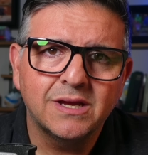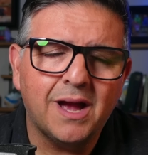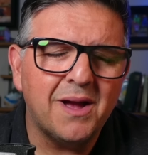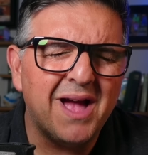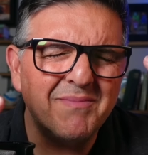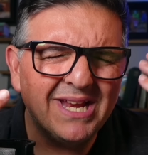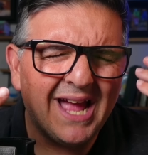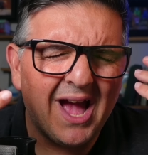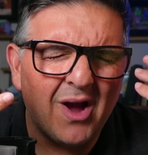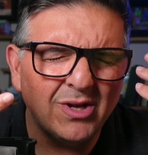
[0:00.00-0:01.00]
I mean,
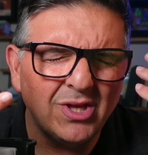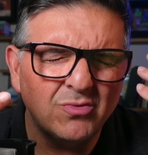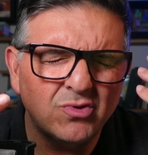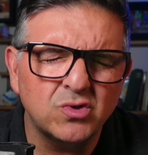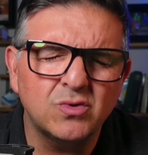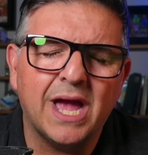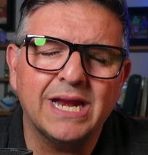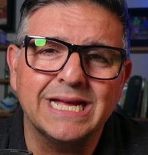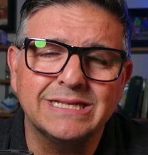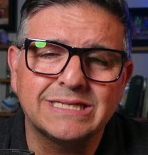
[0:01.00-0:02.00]
how do you do
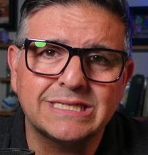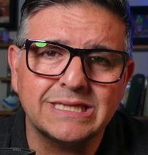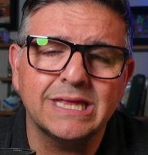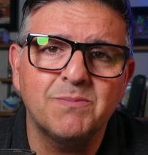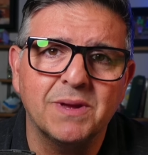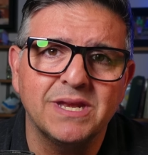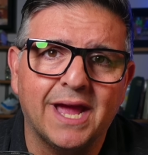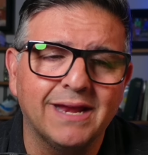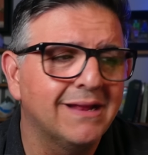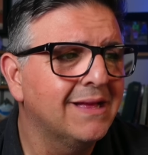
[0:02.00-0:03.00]
that in sleep at
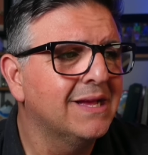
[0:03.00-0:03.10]
night?